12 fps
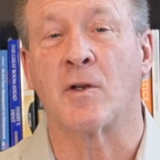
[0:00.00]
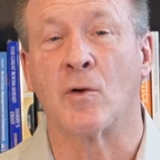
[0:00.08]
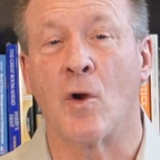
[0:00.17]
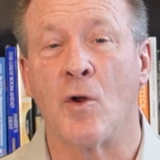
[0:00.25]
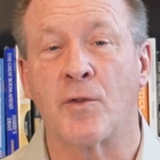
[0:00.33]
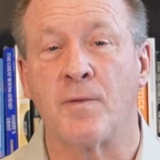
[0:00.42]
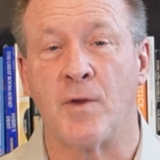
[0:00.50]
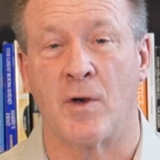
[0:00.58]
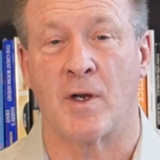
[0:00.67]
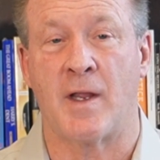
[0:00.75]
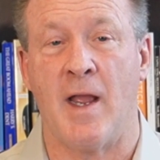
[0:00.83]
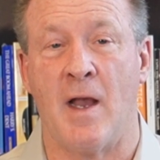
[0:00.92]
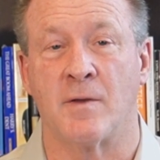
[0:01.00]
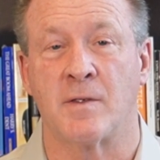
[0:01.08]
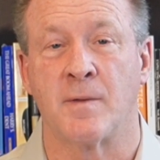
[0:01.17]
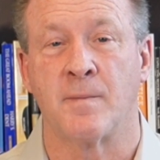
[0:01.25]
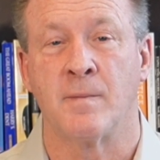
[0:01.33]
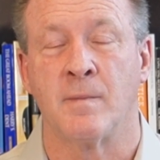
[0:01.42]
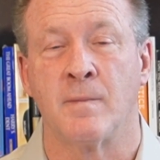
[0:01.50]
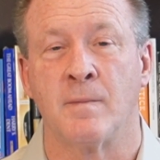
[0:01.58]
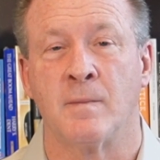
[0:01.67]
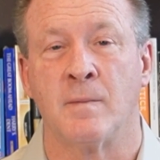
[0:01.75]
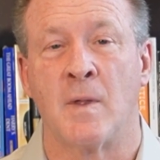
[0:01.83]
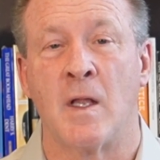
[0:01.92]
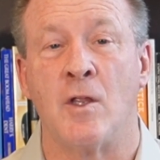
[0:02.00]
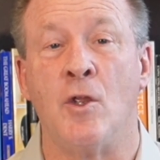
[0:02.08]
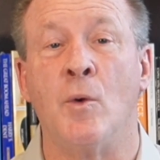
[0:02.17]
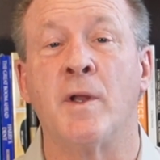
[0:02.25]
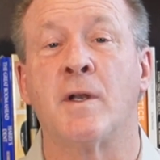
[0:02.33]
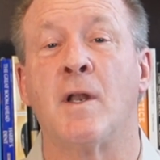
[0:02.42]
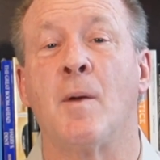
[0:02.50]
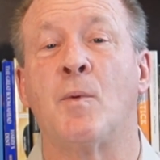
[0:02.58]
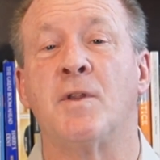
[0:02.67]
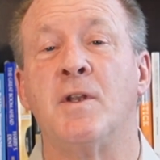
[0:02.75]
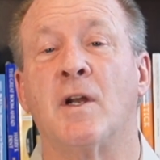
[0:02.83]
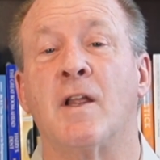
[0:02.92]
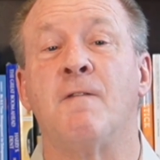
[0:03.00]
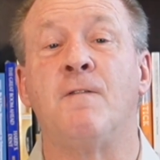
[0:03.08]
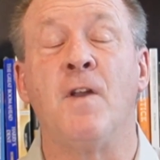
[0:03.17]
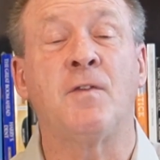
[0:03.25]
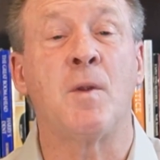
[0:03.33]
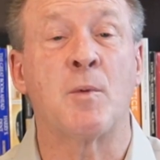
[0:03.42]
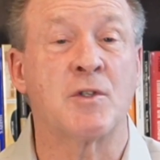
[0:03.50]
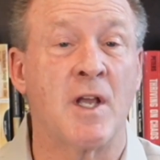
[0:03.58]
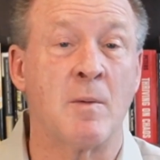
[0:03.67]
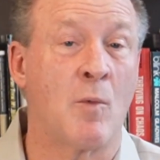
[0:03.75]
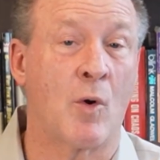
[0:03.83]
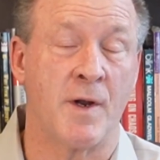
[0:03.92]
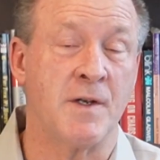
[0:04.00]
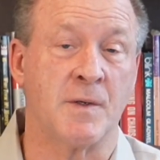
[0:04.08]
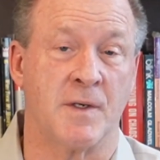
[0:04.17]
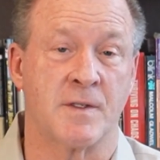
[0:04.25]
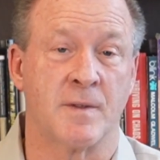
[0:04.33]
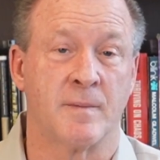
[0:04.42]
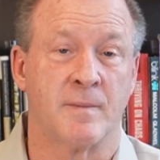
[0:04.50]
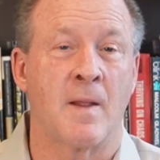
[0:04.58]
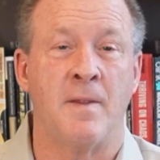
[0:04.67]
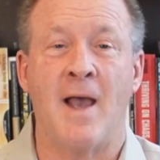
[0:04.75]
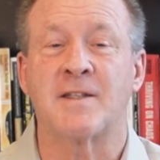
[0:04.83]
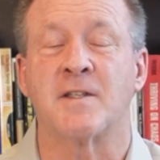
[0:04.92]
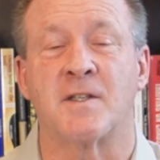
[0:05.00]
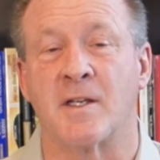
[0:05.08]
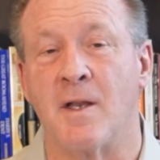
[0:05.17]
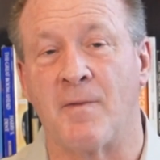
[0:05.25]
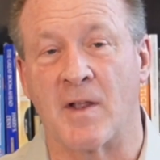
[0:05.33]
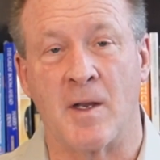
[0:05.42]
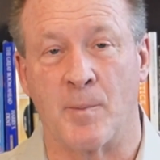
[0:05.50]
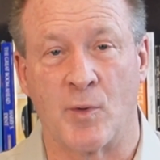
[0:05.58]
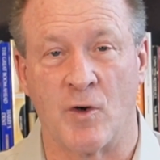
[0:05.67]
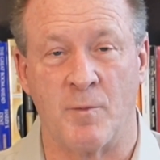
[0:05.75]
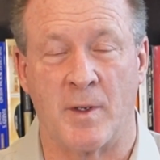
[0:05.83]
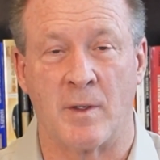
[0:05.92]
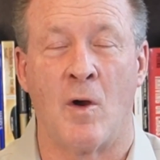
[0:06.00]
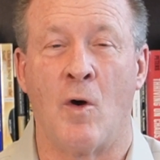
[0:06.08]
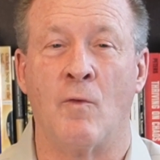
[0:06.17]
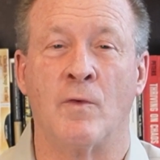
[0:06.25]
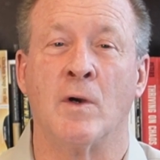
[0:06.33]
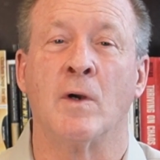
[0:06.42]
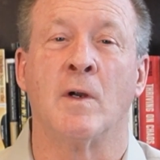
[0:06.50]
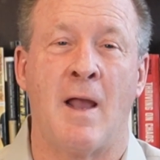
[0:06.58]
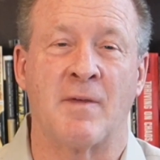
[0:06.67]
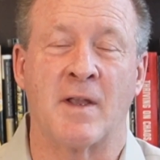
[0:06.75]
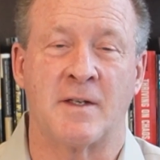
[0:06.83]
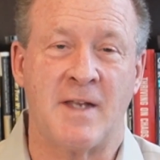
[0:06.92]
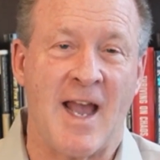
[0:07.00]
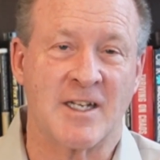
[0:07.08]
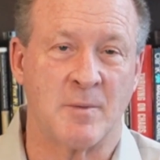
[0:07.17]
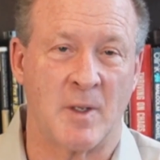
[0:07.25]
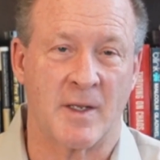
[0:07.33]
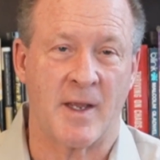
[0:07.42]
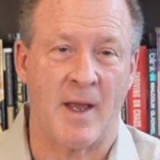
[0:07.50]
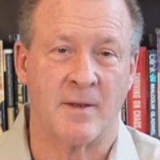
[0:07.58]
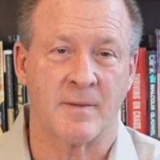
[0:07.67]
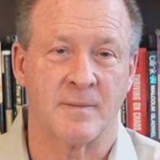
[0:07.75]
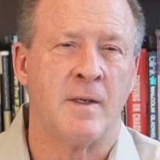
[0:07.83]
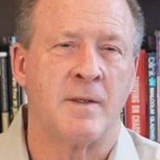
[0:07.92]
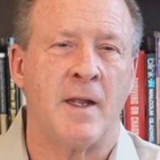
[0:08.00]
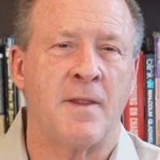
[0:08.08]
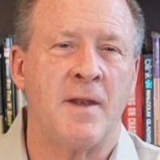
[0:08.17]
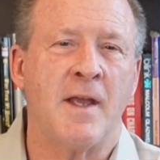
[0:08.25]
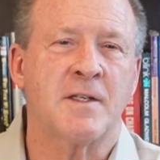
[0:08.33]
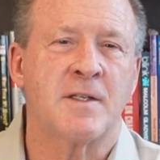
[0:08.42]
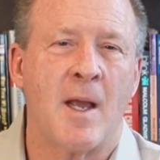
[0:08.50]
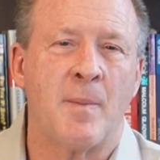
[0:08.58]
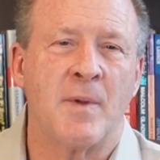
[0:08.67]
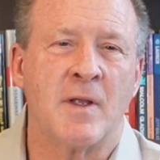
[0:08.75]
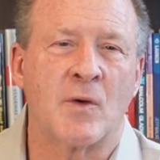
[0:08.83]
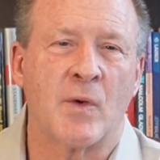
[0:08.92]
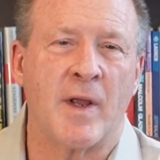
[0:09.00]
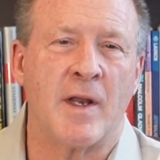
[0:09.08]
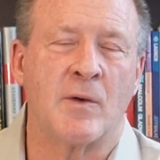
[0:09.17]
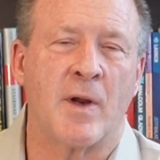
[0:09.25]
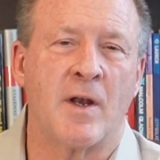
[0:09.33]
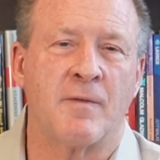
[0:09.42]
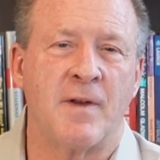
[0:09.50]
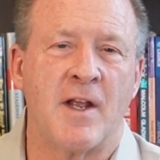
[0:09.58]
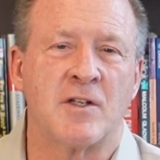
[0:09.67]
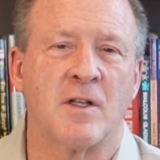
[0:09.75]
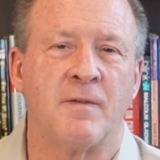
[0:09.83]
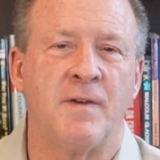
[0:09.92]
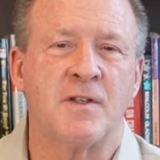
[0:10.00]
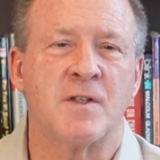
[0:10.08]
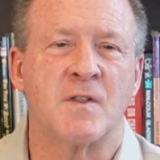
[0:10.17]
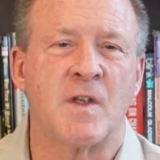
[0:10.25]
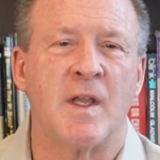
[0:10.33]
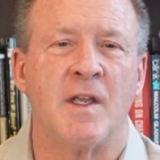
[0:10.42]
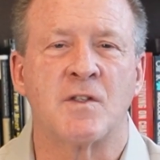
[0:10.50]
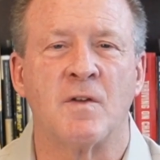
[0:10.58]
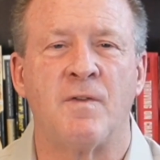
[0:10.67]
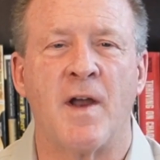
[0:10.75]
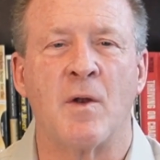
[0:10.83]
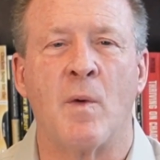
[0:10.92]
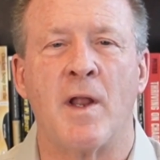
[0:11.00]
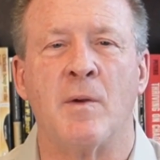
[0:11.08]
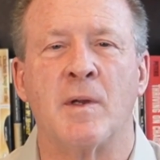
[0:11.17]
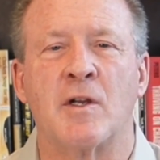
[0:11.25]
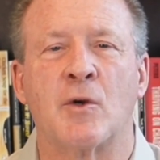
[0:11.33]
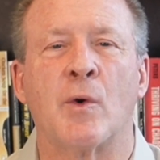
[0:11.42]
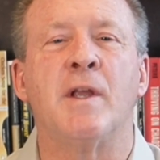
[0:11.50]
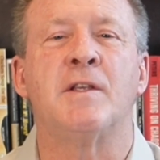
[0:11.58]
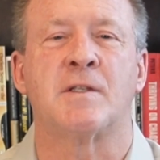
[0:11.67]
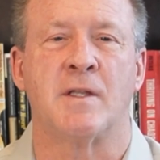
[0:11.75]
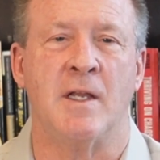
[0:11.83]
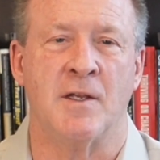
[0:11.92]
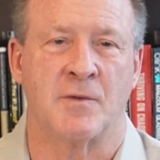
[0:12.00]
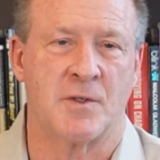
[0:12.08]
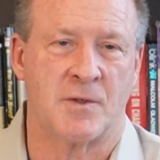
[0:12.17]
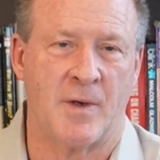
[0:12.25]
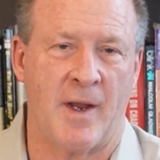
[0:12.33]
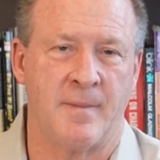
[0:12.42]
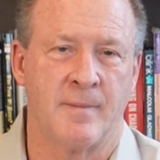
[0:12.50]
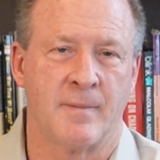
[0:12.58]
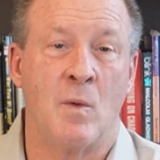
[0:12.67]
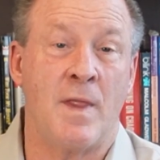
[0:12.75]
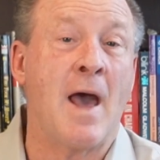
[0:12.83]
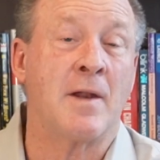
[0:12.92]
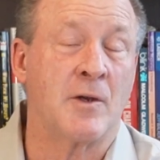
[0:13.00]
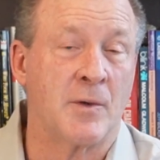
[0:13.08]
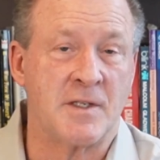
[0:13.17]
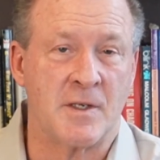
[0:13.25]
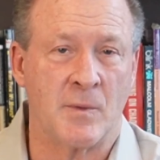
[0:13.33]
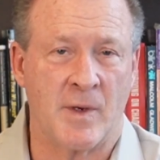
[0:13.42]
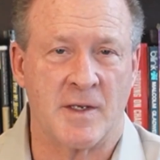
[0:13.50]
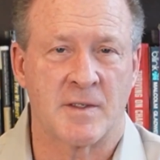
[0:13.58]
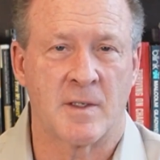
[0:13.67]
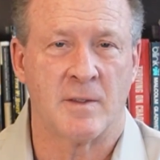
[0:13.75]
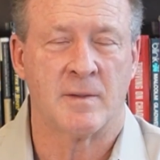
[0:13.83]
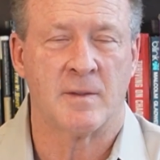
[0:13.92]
growth of your account, you ended up with nearly 50% more interest. That's a significant improvement over having a taxable account. Now, the next step in creating greater financial efficiency is to find a way to increase the interest rate without increasing risk.